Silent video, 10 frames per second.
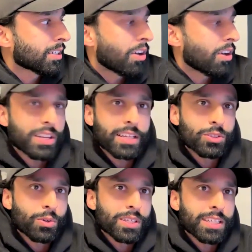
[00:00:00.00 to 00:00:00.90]
Call it a
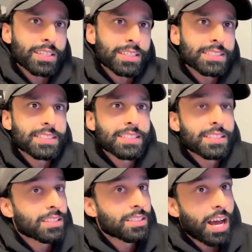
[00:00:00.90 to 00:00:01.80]
torn Achilles.
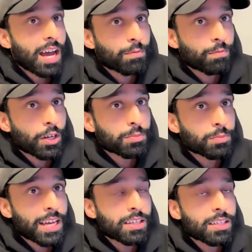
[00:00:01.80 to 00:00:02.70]
Not confirmed
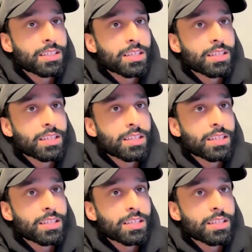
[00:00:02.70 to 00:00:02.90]
yet.